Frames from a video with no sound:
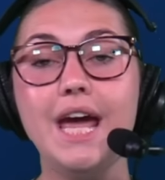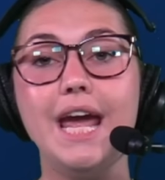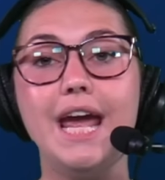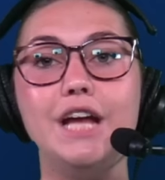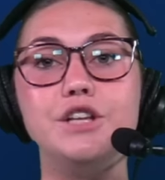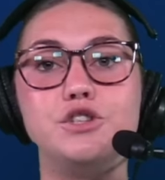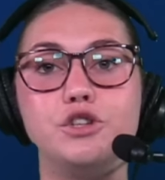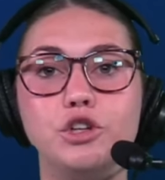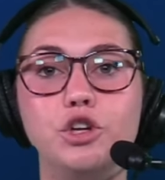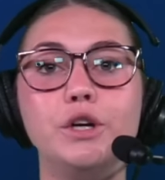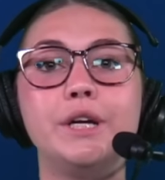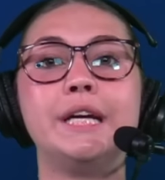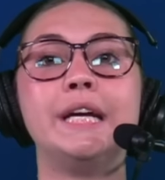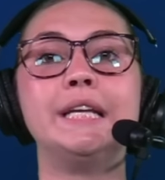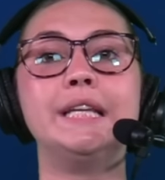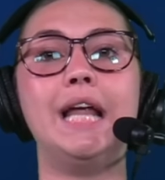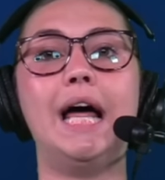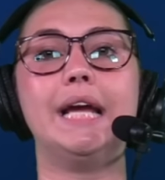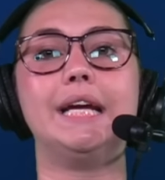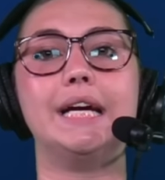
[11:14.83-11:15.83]
It's looking
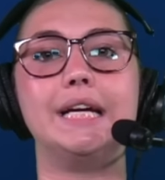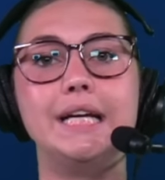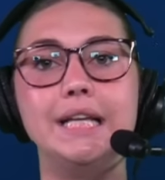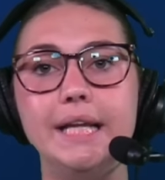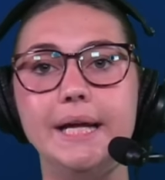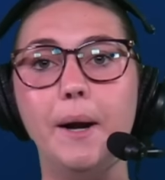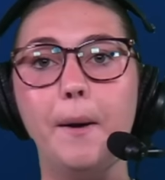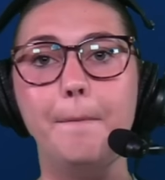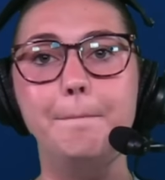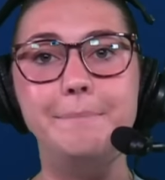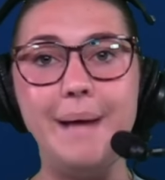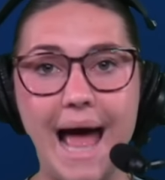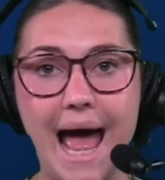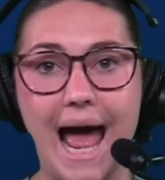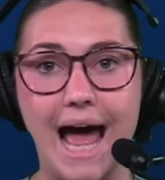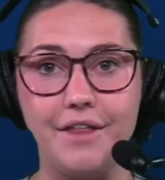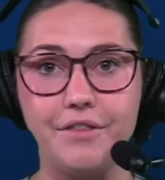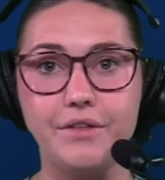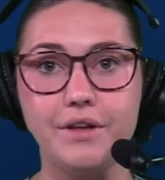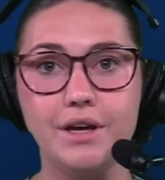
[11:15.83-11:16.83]
like a clear
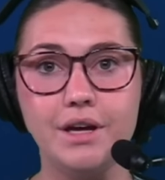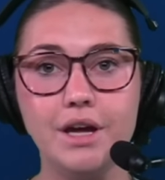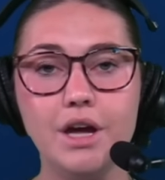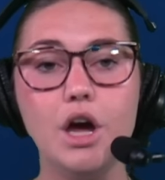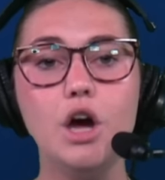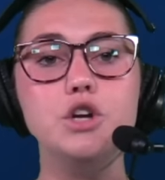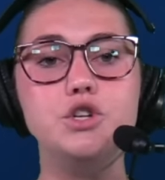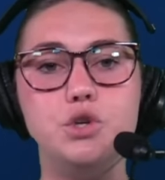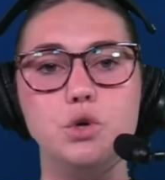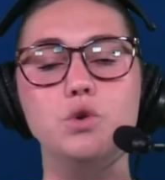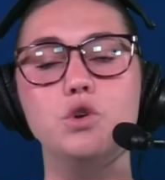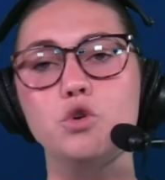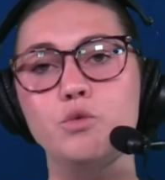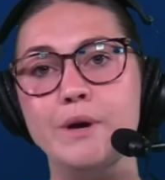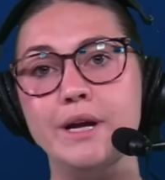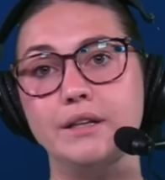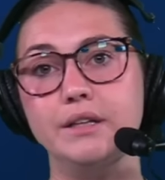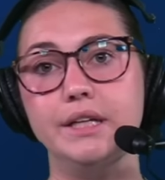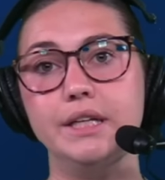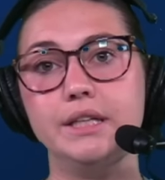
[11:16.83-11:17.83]
path to New
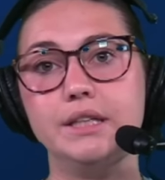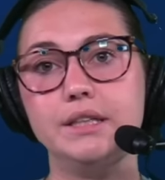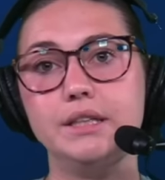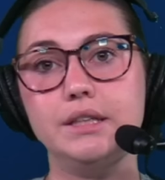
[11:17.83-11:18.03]
England.